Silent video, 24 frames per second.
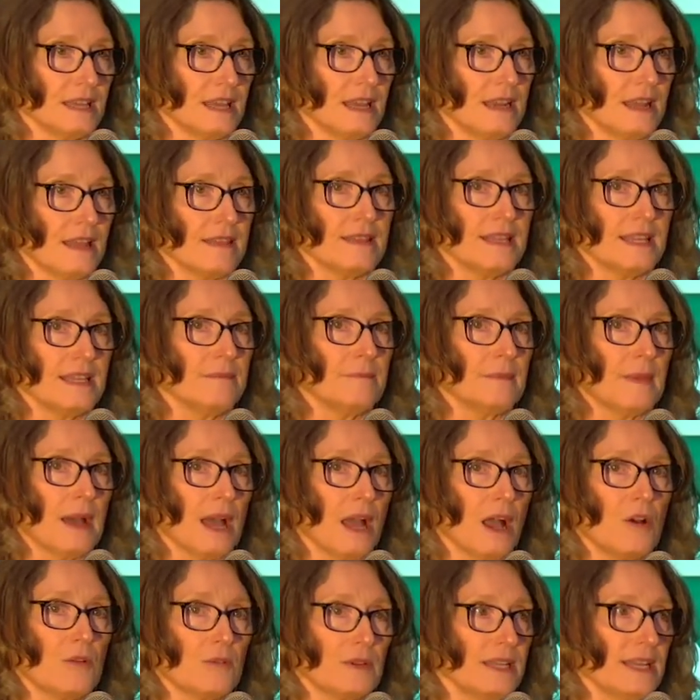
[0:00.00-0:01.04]
And I think my
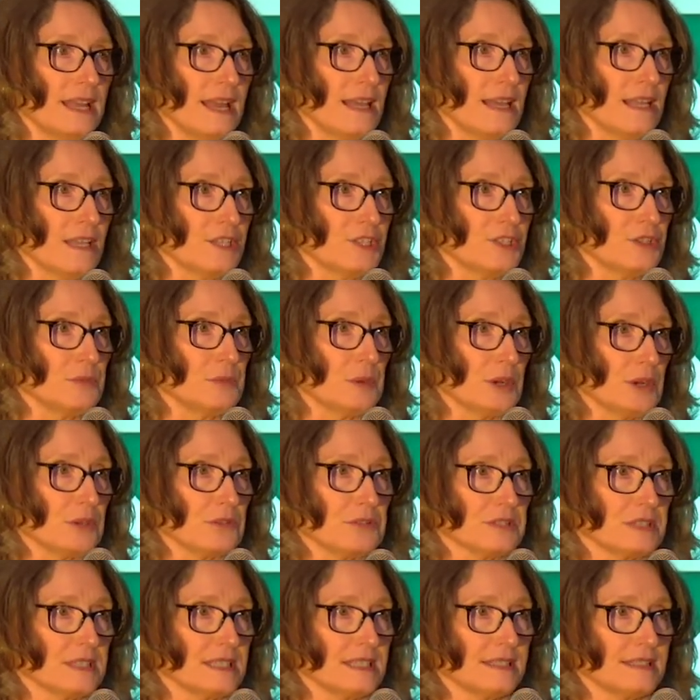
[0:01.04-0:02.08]
only LSU
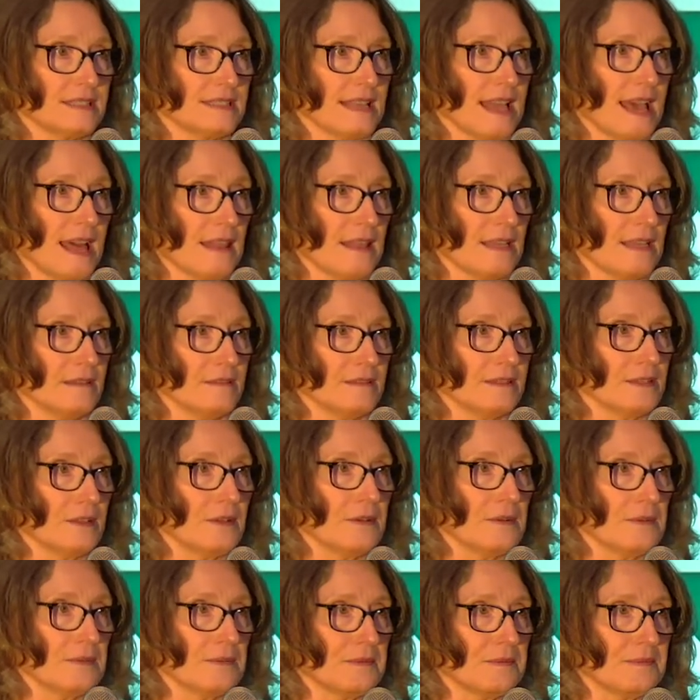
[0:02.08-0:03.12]
person is Sally,
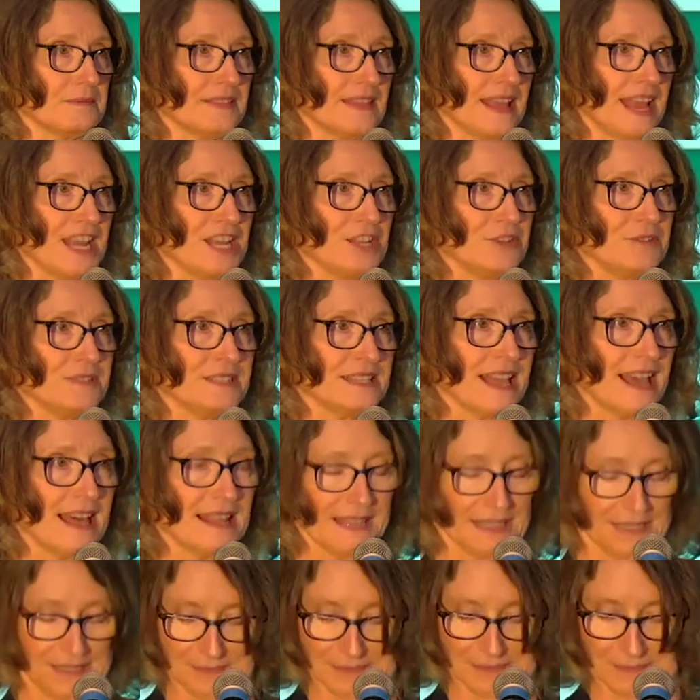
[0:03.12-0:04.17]
so thank you,
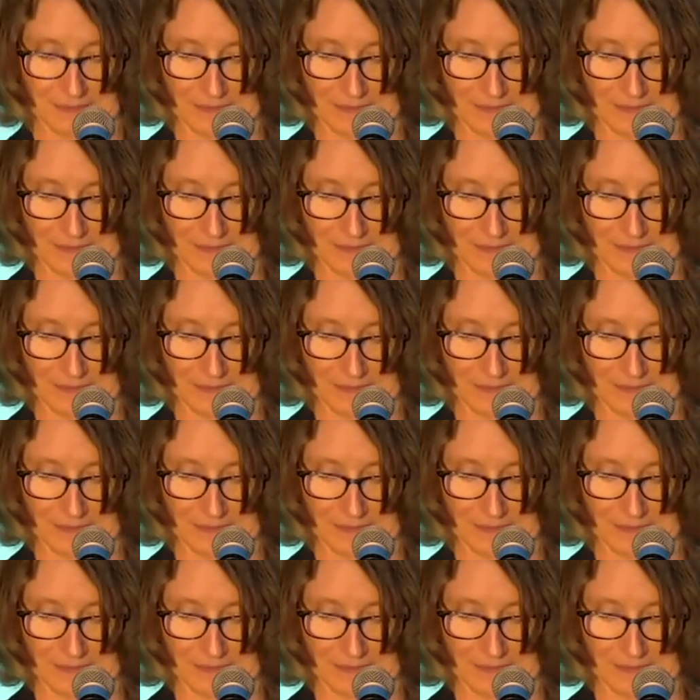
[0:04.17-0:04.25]
Sally.